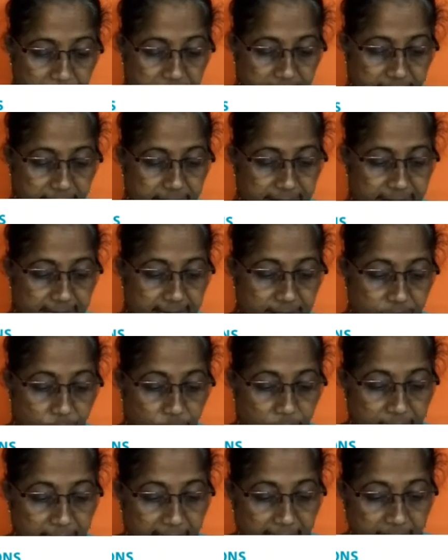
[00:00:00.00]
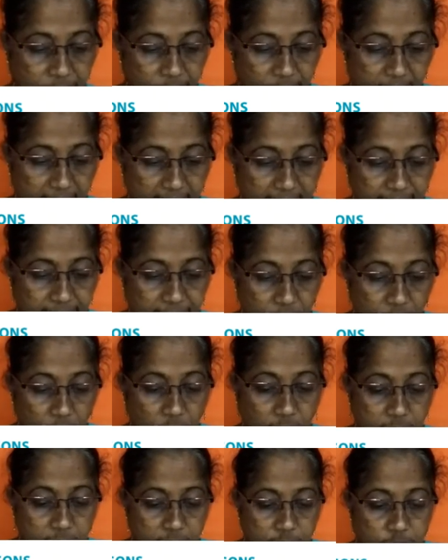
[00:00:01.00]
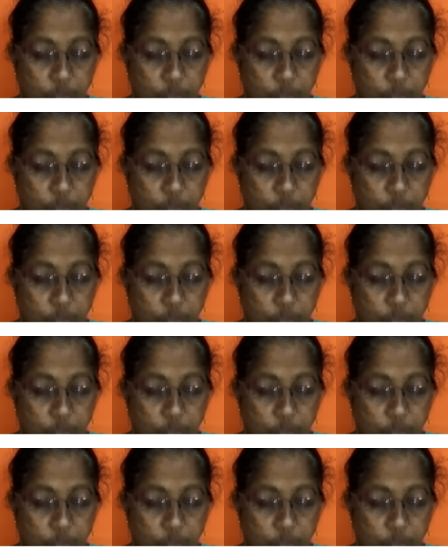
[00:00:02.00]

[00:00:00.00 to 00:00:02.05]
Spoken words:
winter days, we like to have hot